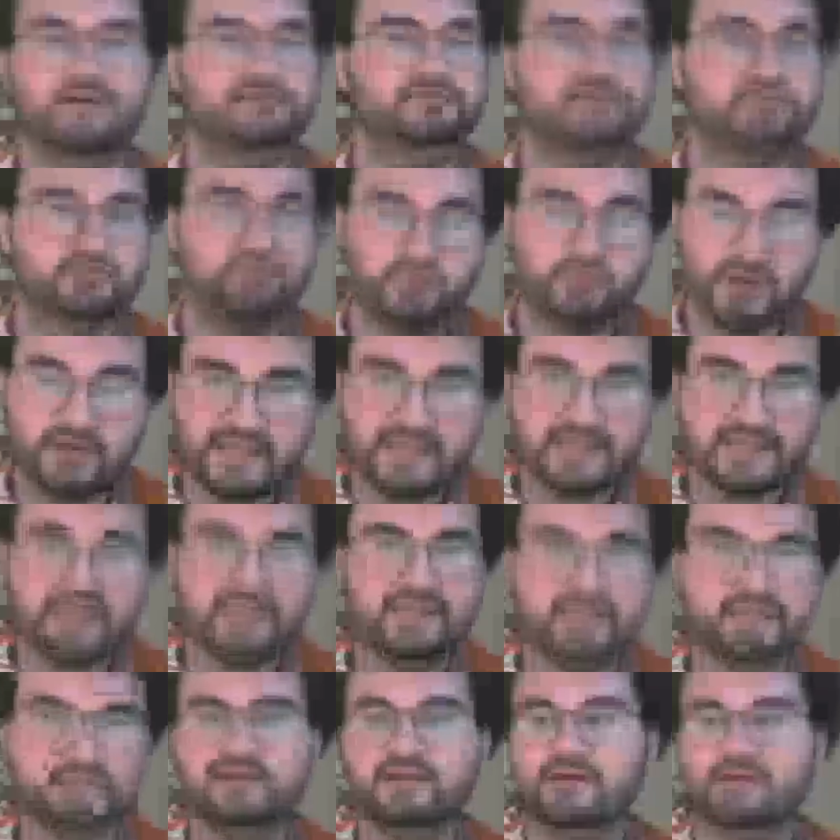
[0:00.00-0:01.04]

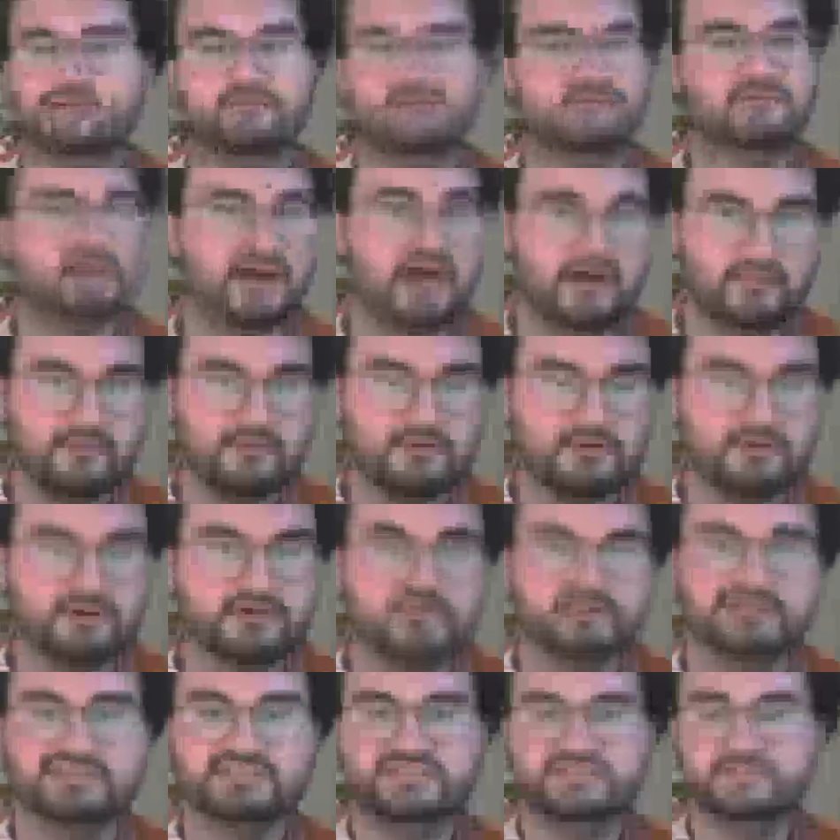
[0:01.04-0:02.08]
trade, of
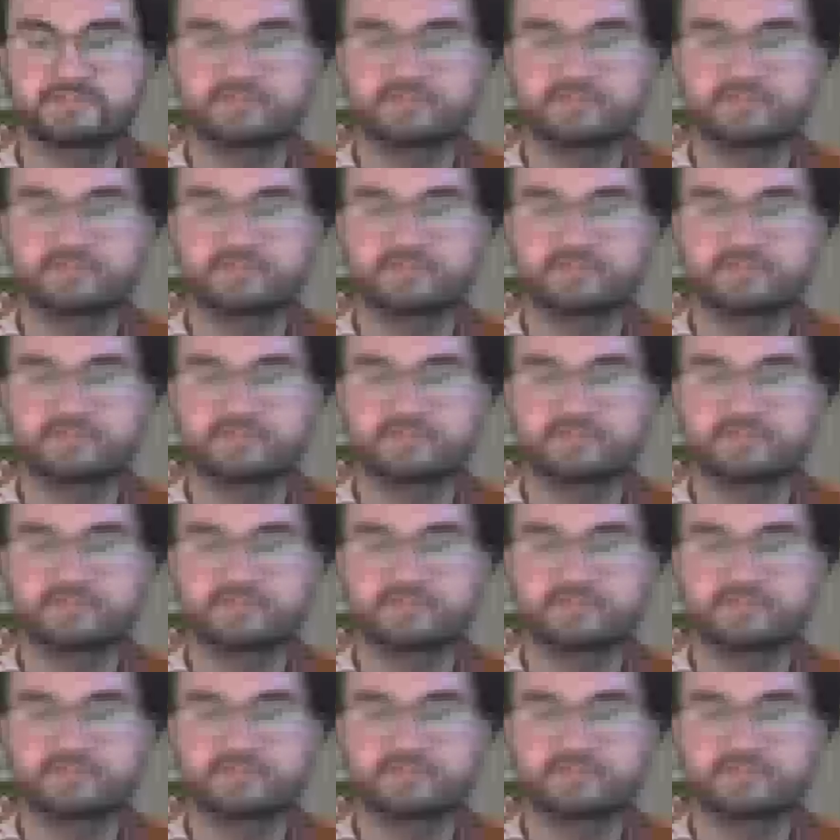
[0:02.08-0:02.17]
commerce,